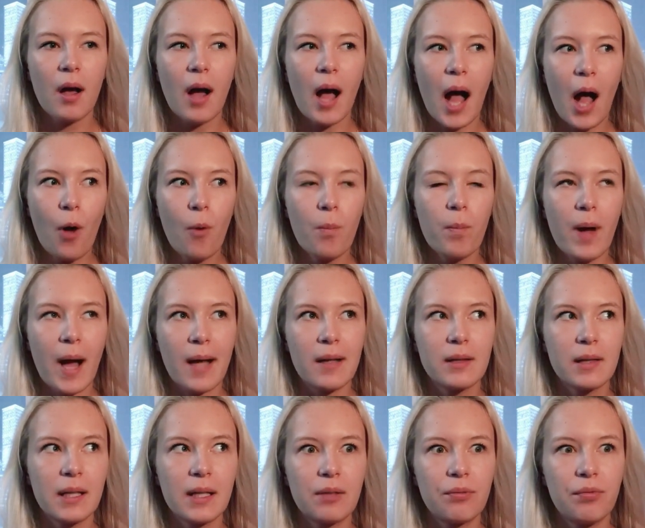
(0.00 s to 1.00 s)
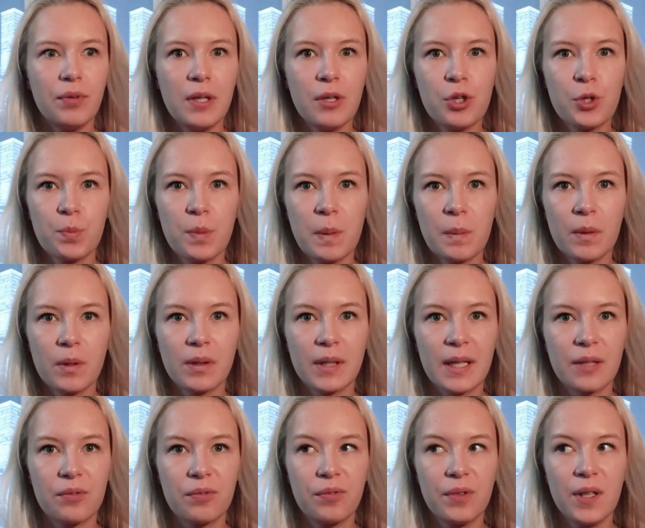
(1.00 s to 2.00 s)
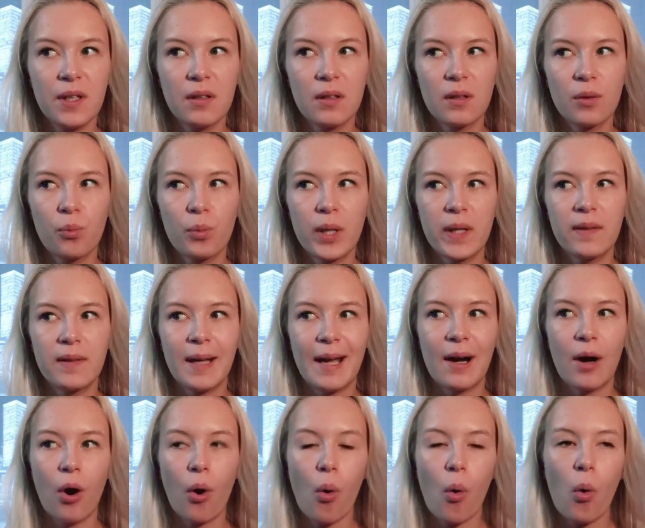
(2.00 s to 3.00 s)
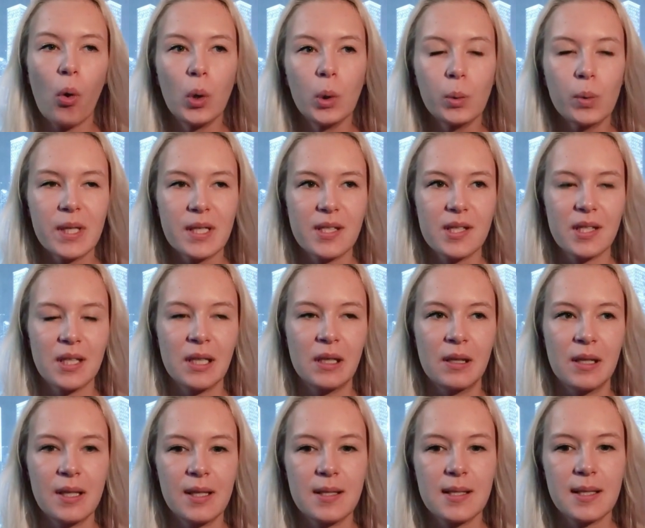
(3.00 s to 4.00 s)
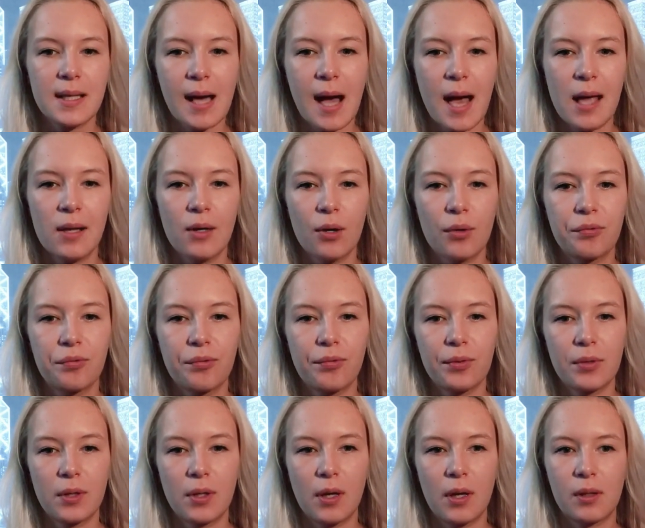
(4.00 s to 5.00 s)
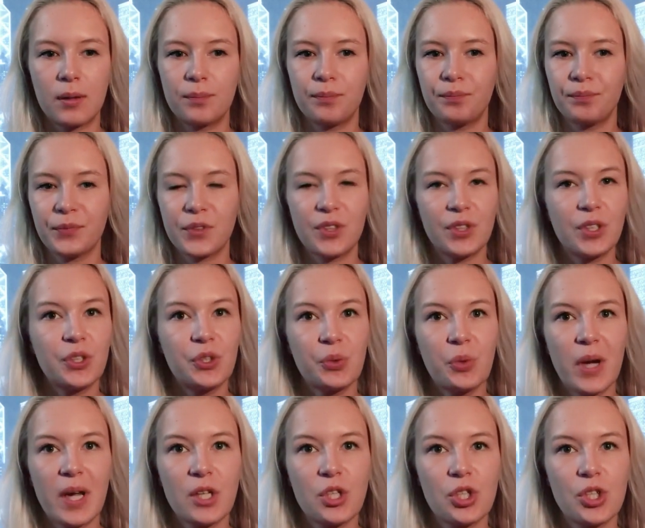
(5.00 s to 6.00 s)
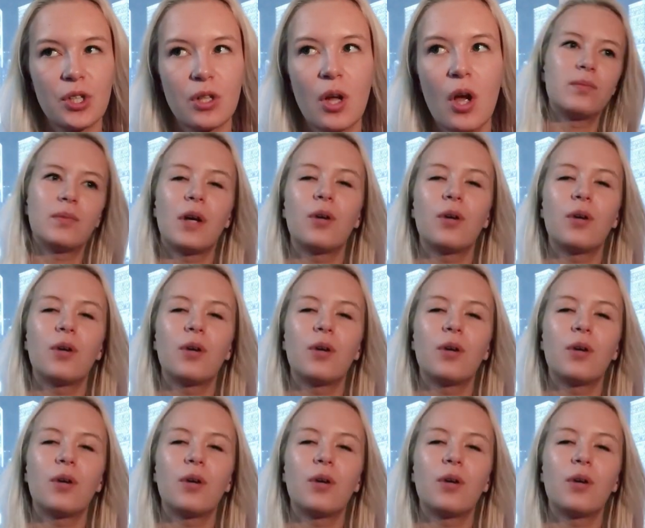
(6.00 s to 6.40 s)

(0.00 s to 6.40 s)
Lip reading: how bad like Finnish people can feel when they are always in this kind of situation.